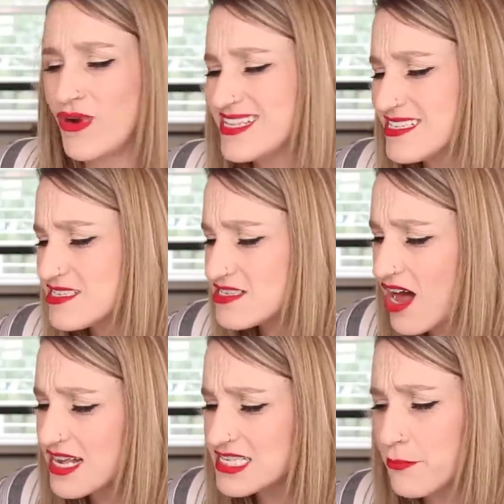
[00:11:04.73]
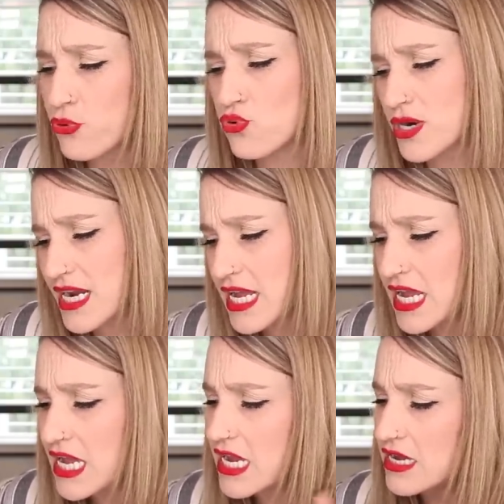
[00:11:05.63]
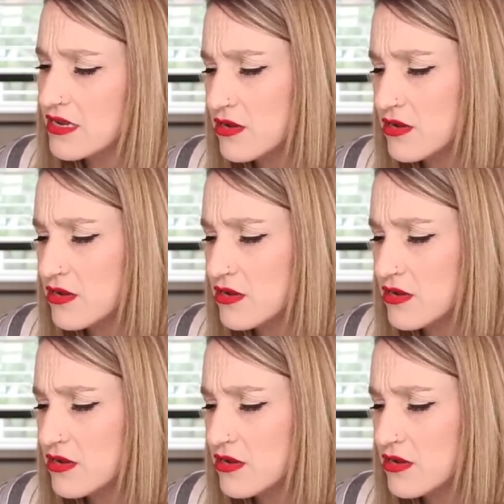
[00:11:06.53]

We saw some pretty